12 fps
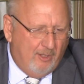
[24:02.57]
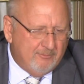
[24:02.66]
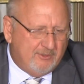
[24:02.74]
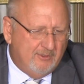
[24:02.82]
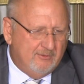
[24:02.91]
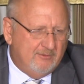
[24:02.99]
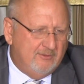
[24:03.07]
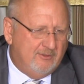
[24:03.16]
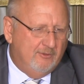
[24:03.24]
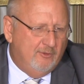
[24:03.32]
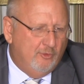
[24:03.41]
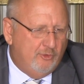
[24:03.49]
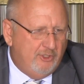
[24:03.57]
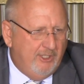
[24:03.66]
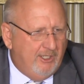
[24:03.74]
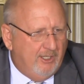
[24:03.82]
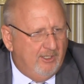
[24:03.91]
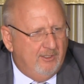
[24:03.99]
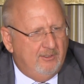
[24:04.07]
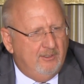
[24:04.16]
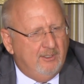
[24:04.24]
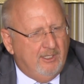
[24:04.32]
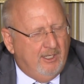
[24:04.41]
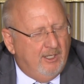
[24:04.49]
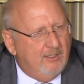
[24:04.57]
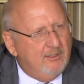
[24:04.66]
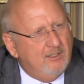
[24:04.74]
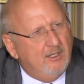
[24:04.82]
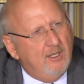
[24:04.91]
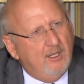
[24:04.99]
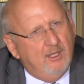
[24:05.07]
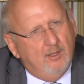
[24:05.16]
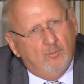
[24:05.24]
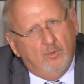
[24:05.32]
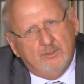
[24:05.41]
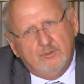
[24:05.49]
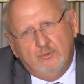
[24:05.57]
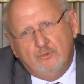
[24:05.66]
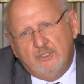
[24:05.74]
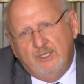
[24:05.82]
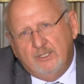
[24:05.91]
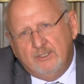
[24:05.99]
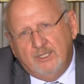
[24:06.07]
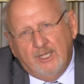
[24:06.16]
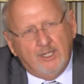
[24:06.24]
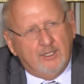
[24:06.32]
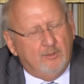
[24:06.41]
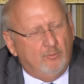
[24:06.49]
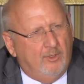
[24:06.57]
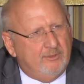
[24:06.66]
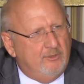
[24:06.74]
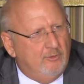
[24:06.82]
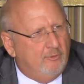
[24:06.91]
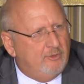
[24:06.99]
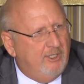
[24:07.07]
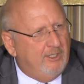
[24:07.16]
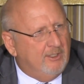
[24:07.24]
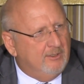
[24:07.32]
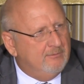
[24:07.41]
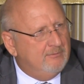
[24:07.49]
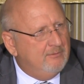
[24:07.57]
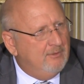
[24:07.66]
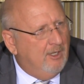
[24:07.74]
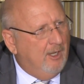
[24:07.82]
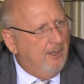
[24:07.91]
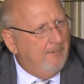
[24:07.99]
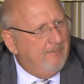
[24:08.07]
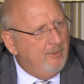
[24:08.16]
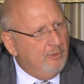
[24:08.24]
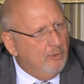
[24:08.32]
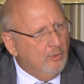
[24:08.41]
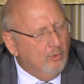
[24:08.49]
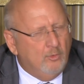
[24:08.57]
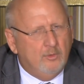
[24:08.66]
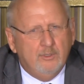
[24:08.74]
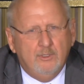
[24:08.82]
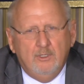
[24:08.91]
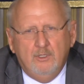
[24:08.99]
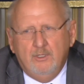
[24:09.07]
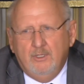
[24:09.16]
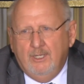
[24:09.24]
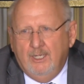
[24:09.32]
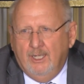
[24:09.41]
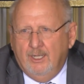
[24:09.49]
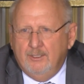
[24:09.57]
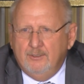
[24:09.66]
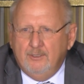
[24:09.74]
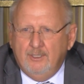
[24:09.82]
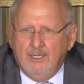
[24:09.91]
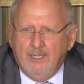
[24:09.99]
comes to Yoshida and what Yoshida did and what Yoshida knew, and